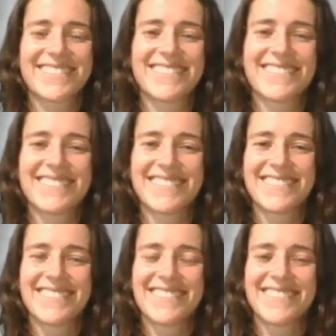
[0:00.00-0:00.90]

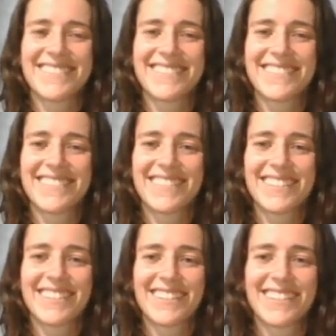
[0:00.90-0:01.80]

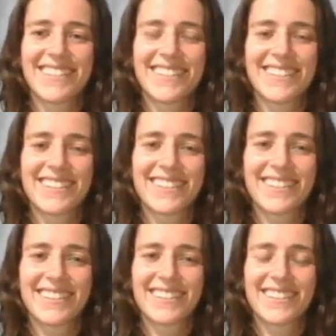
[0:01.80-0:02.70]

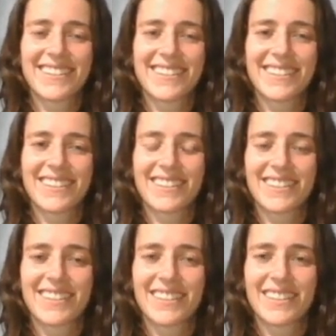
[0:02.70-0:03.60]

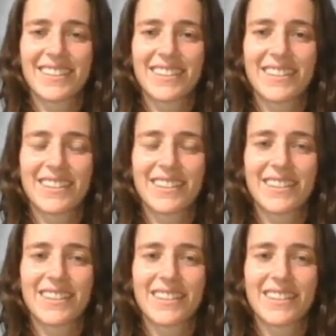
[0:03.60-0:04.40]
(silent)